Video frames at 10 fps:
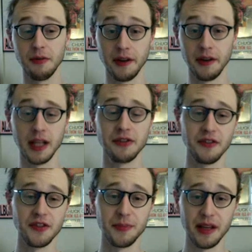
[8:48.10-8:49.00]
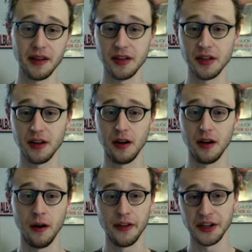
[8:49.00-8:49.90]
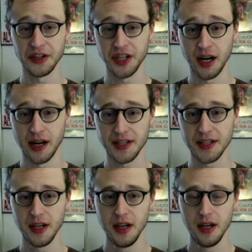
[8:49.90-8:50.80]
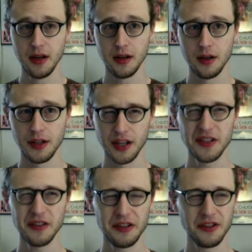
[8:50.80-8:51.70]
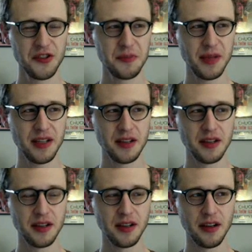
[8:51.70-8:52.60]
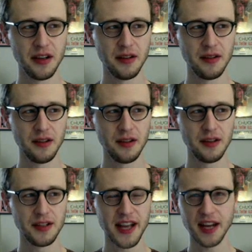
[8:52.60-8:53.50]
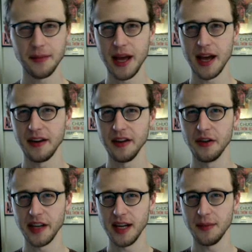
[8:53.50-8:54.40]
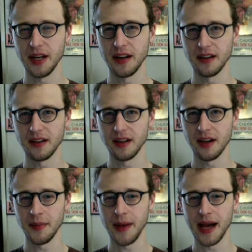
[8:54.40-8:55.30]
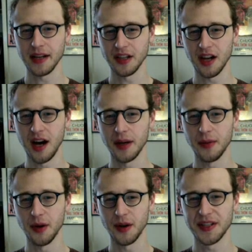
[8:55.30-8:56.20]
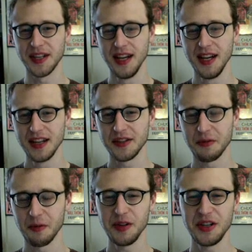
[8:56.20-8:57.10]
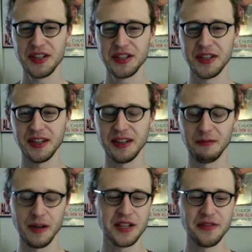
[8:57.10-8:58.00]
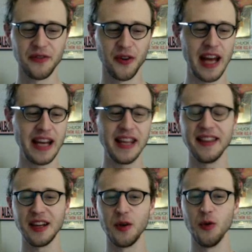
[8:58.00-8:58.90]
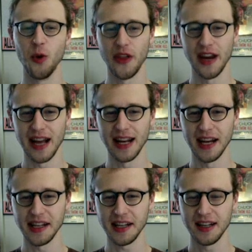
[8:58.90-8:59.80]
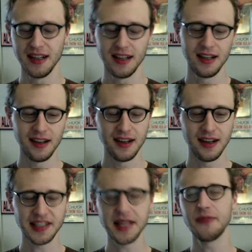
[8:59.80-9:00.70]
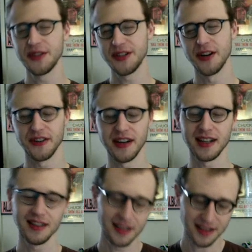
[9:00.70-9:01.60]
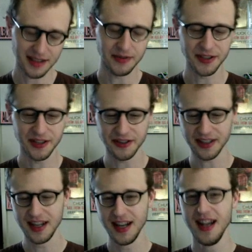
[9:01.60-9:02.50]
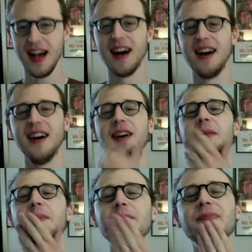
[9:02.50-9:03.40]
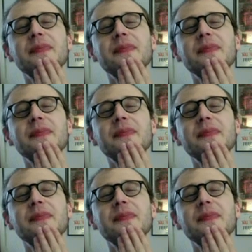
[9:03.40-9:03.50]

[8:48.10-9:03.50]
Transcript: the one that introduced me to all things Joss. She also introduced me to uh, Sandman and Neil Gaiman and got me back into comic books. So really, she's the reason for anything cool that I like, uh, except for Star Trek. Except for Star Trek. Um,